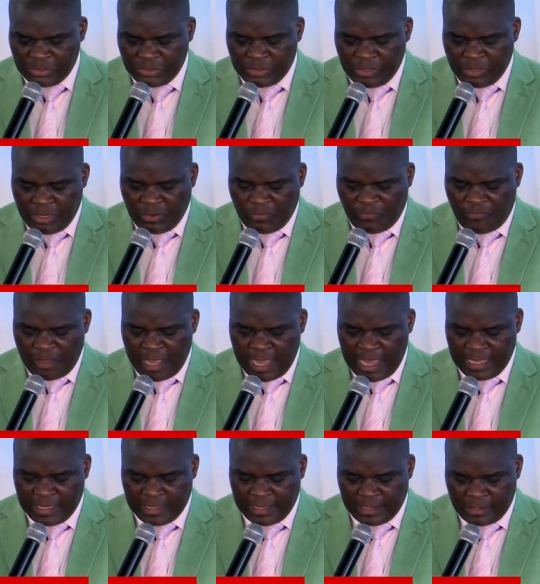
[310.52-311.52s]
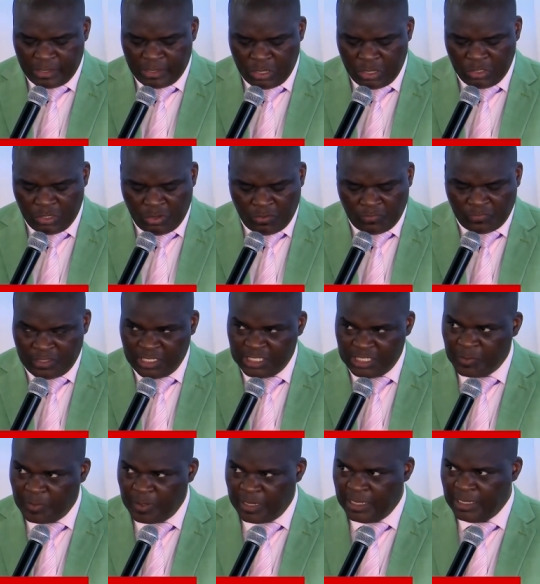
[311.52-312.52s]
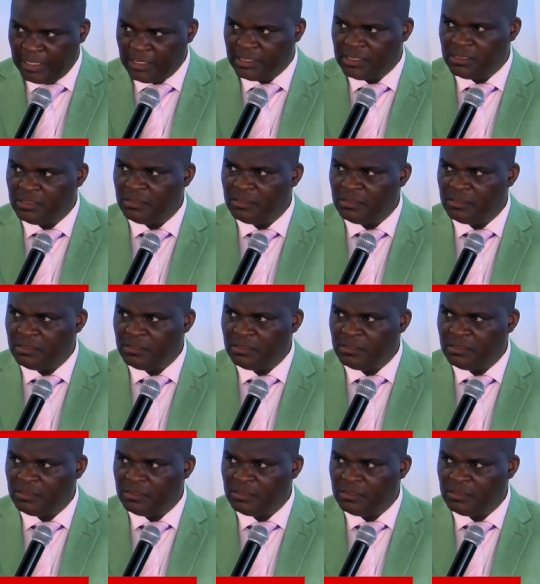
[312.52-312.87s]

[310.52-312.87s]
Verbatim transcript: to glorify the God of this place.